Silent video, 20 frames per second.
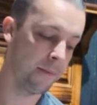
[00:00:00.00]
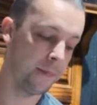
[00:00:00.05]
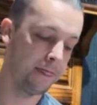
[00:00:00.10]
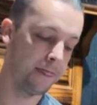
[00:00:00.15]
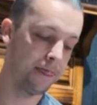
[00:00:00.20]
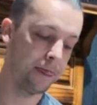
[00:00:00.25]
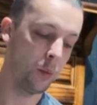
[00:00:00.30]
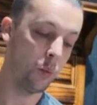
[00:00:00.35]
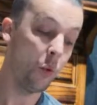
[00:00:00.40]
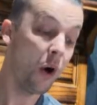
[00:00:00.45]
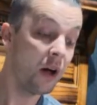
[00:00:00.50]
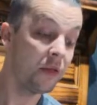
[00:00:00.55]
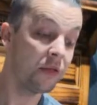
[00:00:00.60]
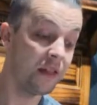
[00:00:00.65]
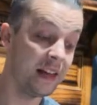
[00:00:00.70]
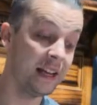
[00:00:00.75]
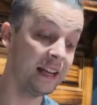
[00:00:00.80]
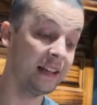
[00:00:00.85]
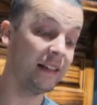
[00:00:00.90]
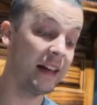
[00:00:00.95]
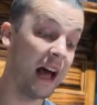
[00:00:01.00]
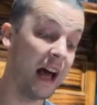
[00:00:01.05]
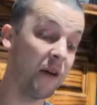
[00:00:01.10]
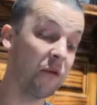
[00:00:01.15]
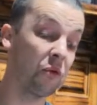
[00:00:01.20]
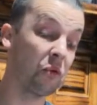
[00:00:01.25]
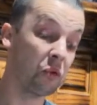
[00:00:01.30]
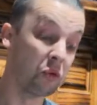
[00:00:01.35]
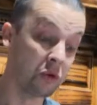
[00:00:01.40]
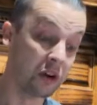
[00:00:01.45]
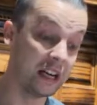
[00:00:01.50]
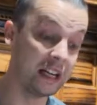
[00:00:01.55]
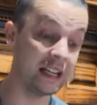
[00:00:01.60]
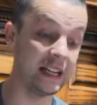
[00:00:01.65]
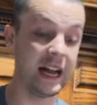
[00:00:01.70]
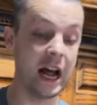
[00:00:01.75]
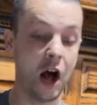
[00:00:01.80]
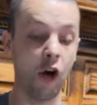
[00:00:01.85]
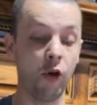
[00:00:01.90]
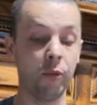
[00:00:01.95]
One thing that
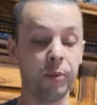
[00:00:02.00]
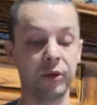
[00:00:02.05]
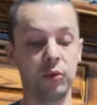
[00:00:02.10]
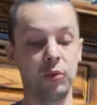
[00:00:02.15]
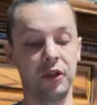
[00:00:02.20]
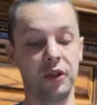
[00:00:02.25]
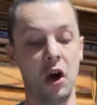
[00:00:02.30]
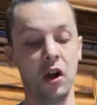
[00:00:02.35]
really helps with